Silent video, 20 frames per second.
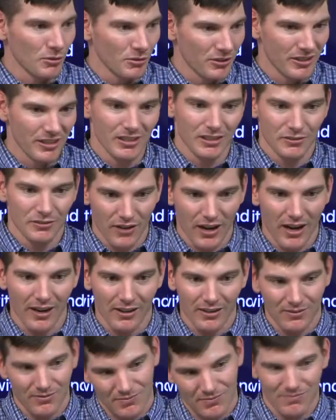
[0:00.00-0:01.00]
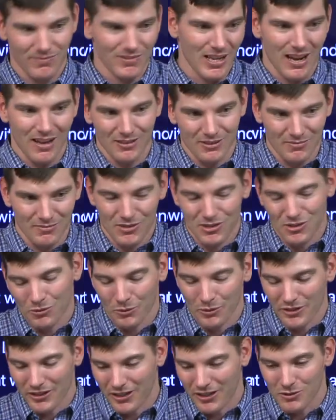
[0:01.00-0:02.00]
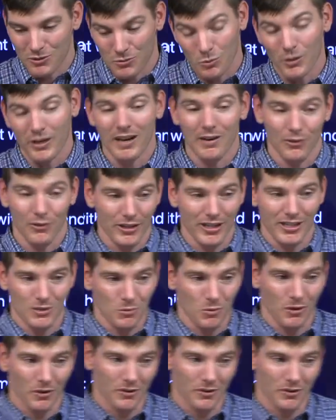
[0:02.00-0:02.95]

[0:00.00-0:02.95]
in the fire. That's how the story goes, whatever that's worth.